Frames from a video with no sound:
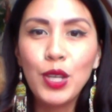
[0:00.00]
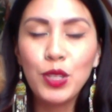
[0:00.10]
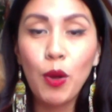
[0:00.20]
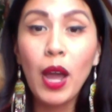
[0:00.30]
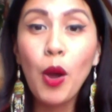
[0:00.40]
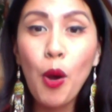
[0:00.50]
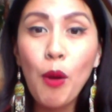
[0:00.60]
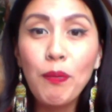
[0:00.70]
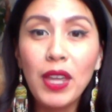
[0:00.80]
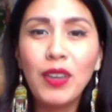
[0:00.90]
So I
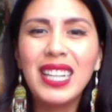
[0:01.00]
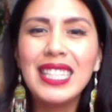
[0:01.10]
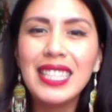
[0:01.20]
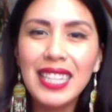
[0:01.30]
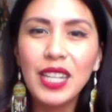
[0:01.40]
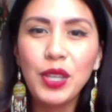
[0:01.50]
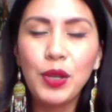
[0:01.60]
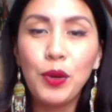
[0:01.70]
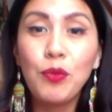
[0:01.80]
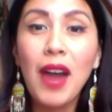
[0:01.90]
hope that you
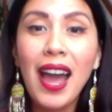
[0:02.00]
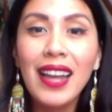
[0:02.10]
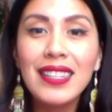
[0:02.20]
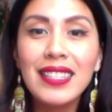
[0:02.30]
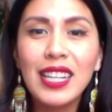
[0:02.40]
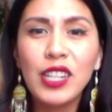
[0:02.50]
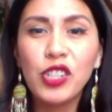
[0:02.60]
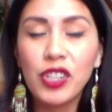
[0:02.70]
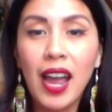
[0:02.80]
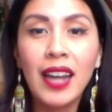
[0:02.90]
continue to rise and
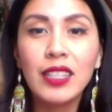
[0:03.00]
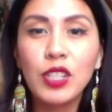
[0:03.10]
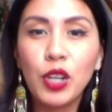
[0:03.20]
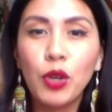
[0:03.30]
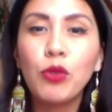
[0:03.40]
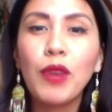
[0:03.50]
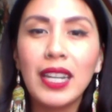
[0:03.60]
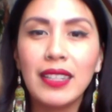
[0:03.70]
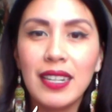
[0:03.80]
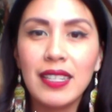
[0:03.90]
shine to your
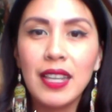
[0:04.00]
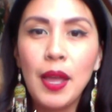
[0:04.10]
greatness